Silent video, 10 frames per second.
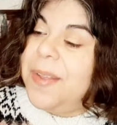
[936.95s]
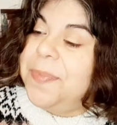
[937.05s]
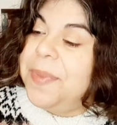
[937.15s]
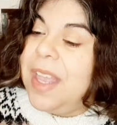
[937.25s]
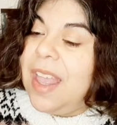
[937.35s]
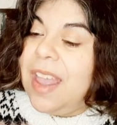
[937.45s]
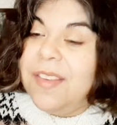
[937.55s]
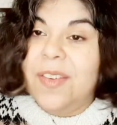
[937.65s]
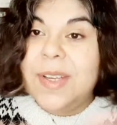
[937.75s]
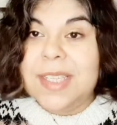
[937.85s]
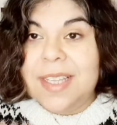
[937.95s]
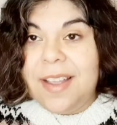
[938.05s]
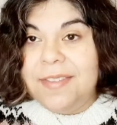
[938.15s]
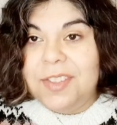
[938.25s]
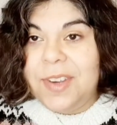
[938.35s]
I always
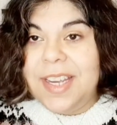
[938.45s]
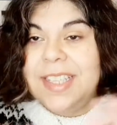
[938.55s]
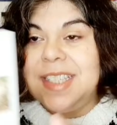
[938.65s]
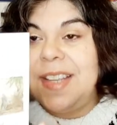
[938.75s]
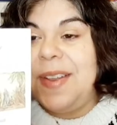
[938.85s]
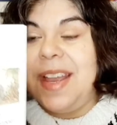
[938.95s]
love trains,